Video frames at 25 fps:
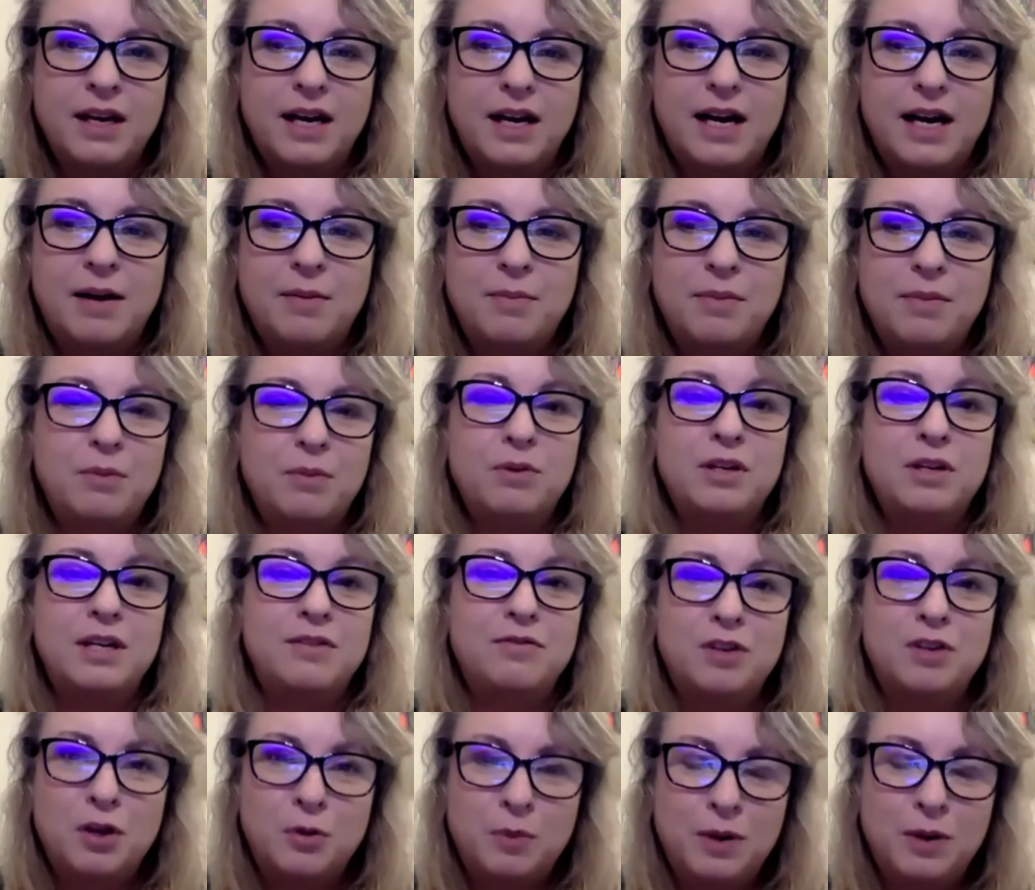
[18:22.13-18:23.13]
They wouldn't
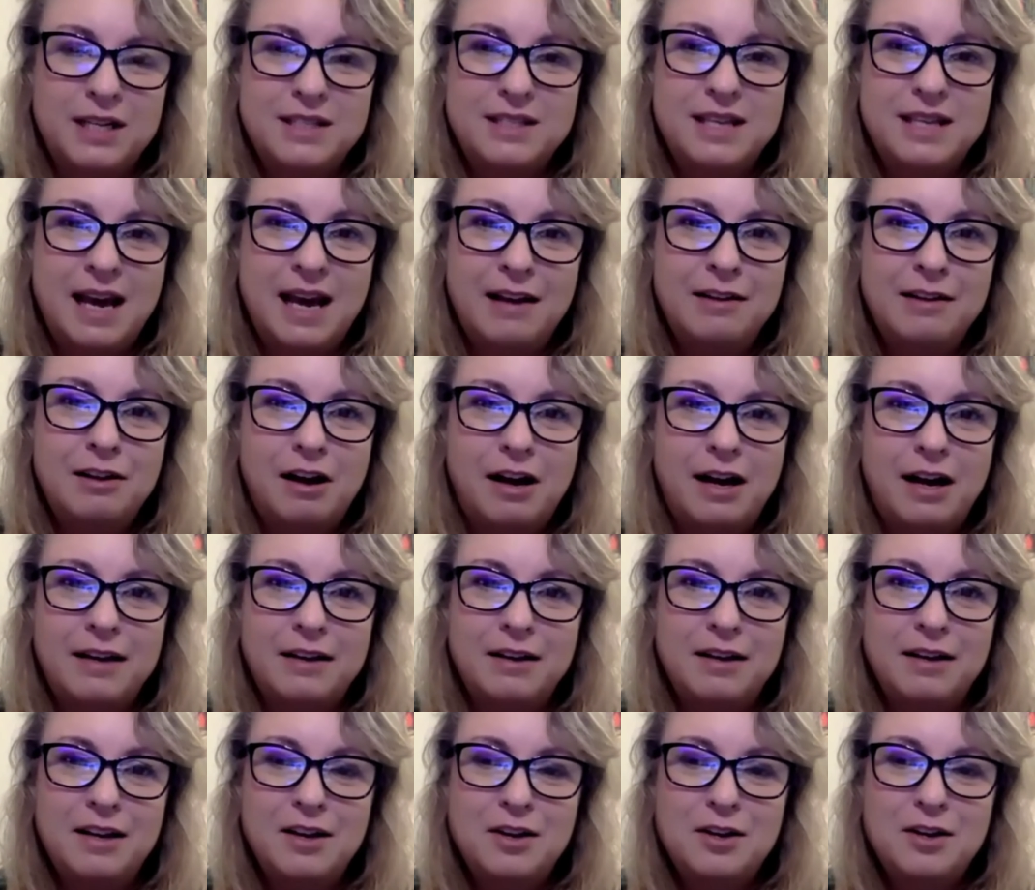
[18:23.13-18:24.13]
even know what I sound like.
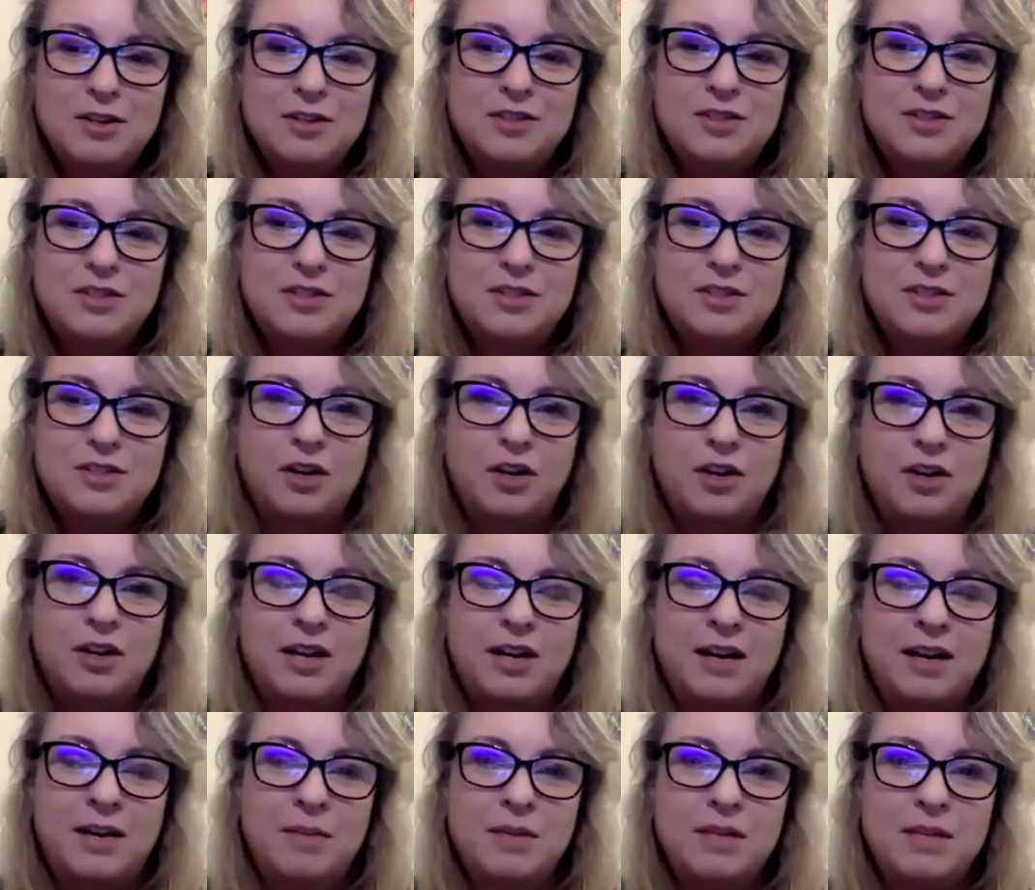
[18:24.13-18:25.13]
So
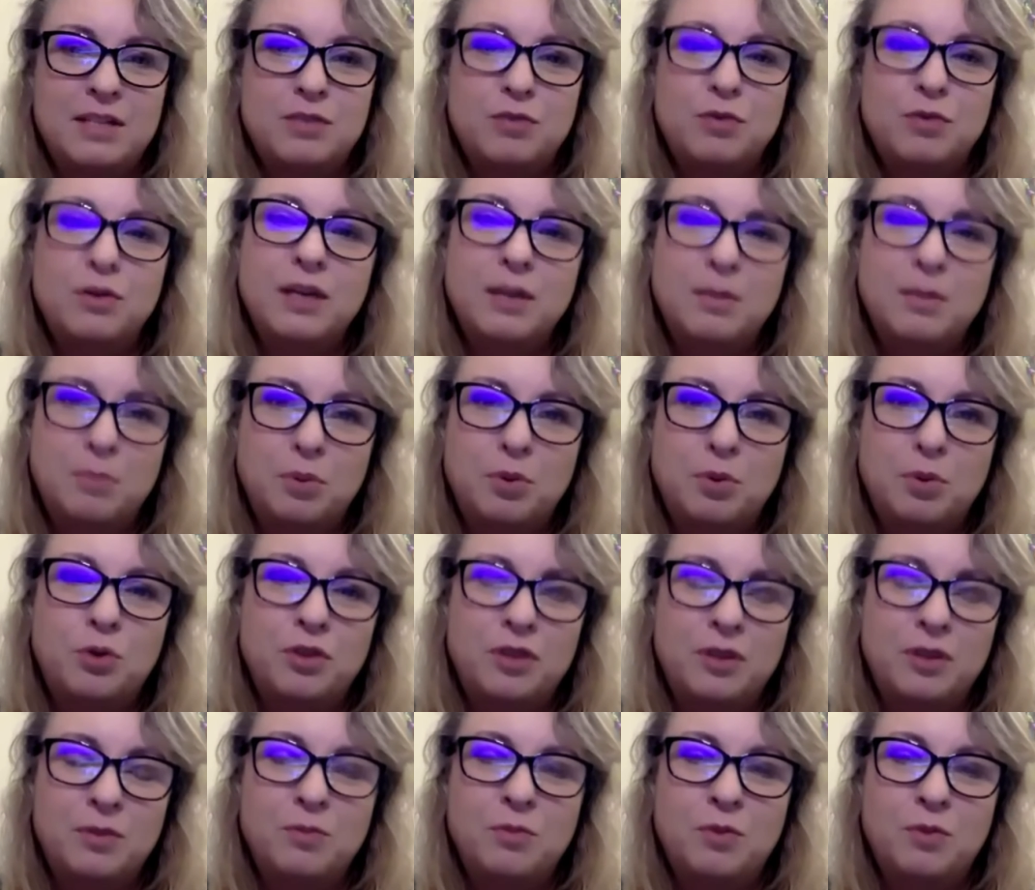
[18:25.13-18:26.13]
it's really
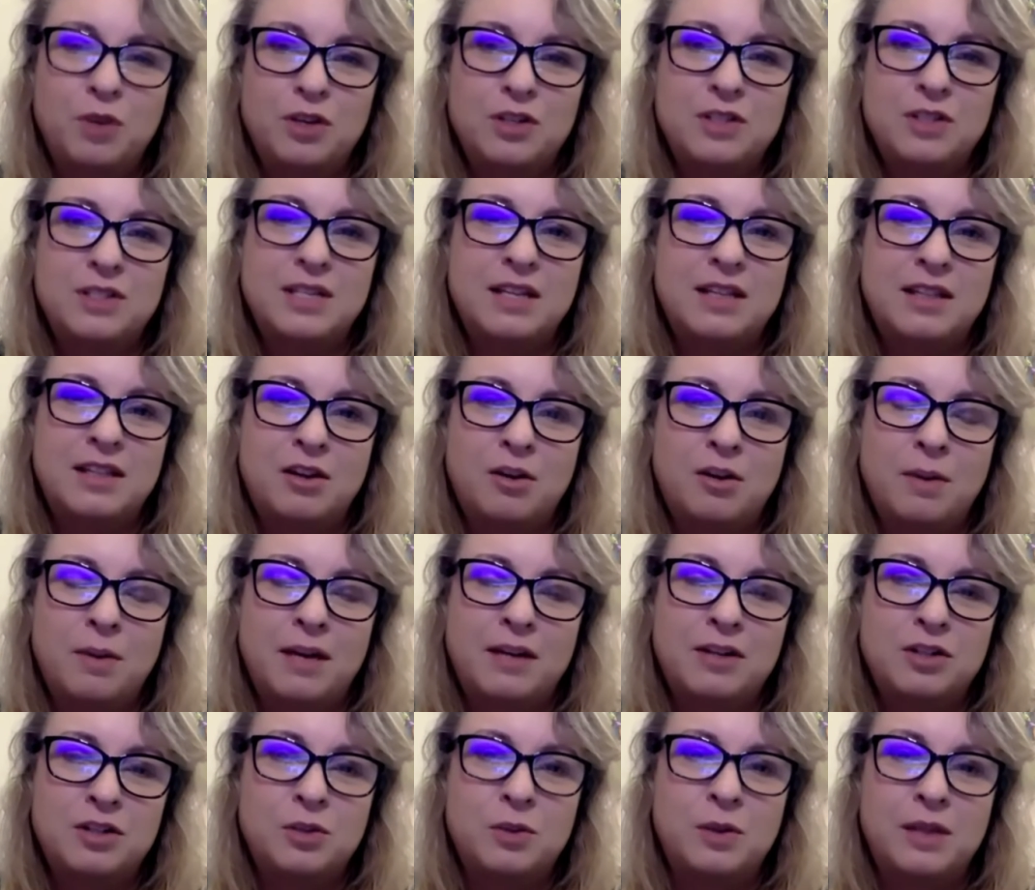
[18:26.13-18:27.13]
important what you said there
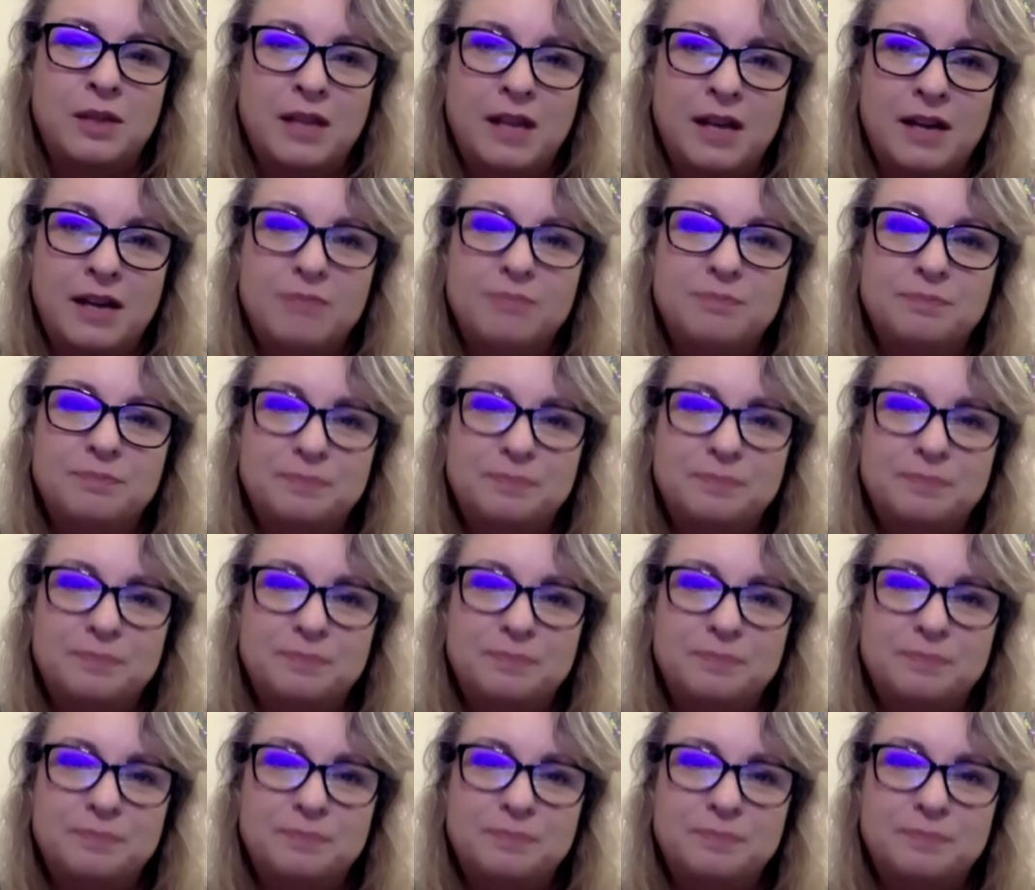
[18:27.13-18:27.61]
about doing that.